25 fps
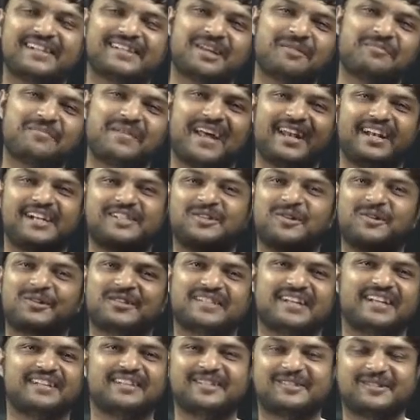are planets
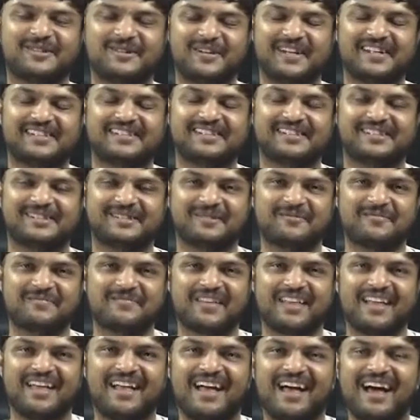outside the solar system.
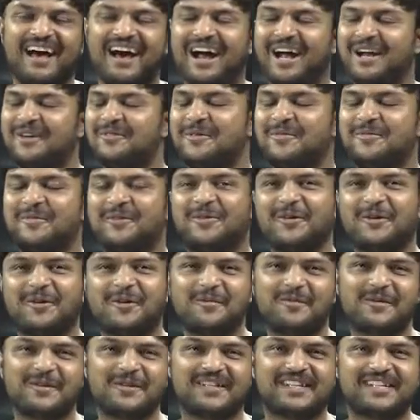And when we talk
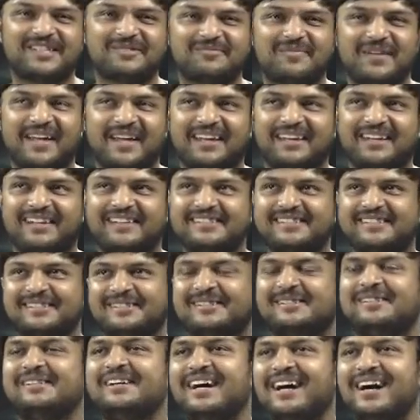about these planets,
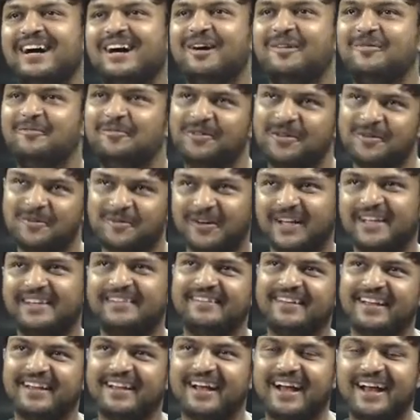the one
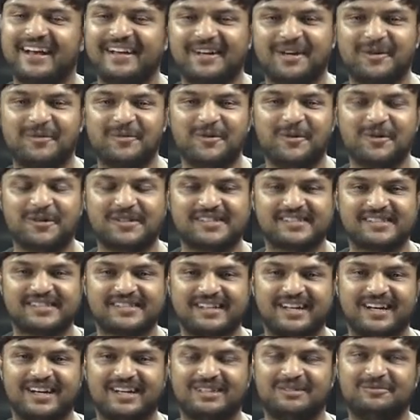thing I did was,
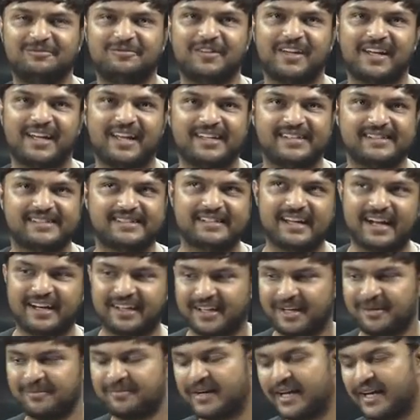when I
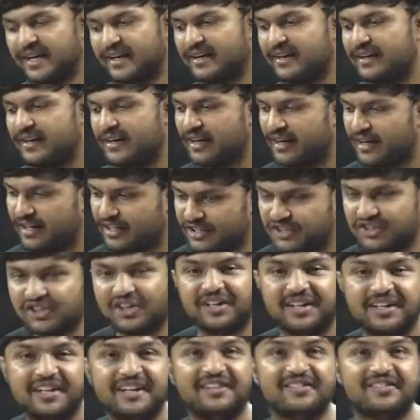started my
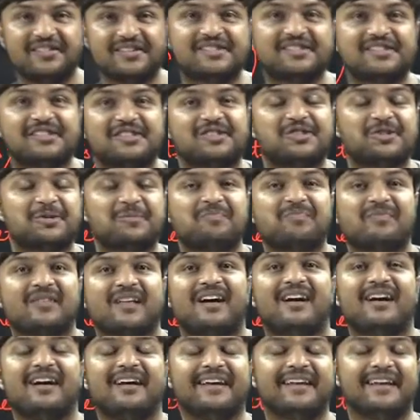journey in research
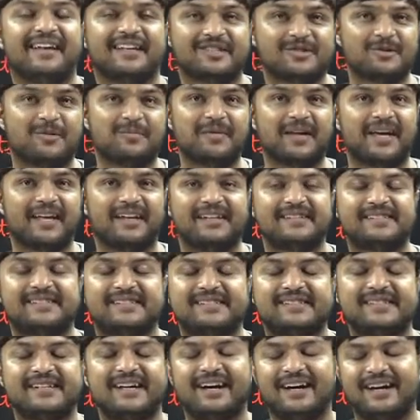in
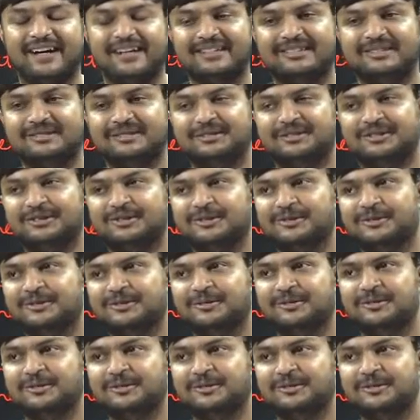exoplanets, the